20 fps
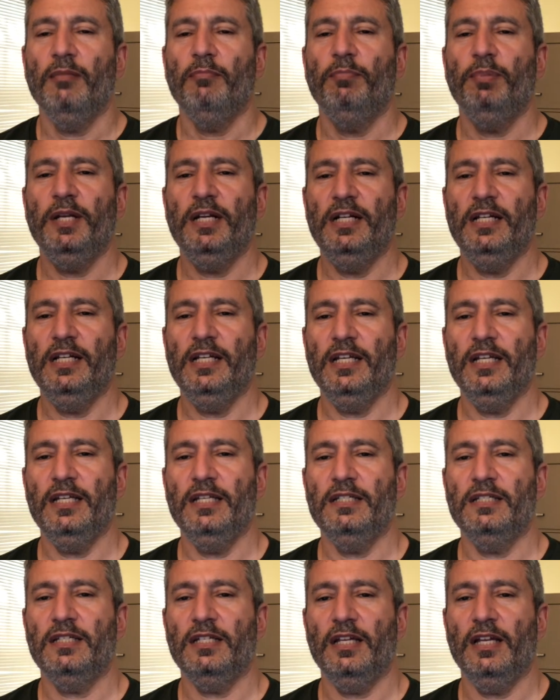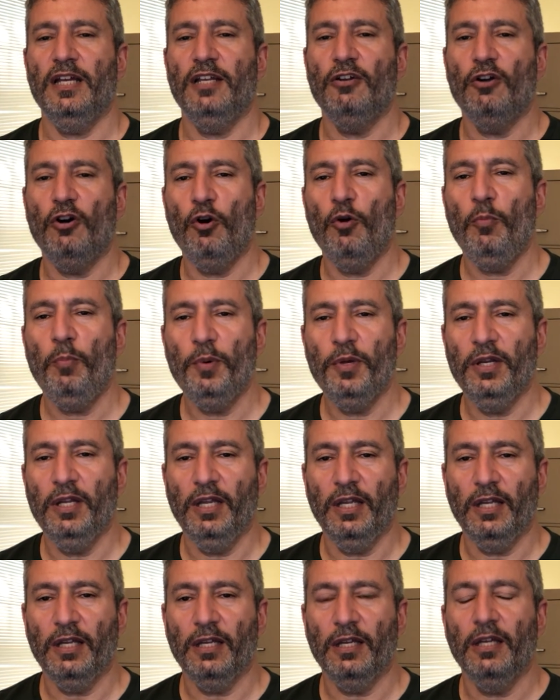but it is an
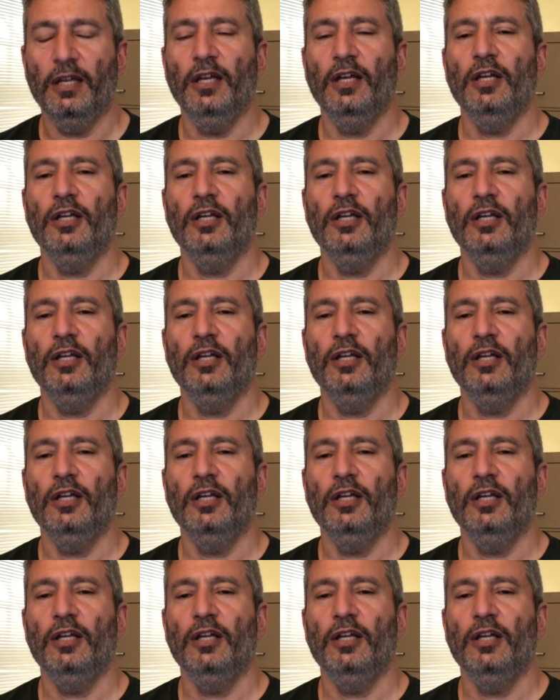opening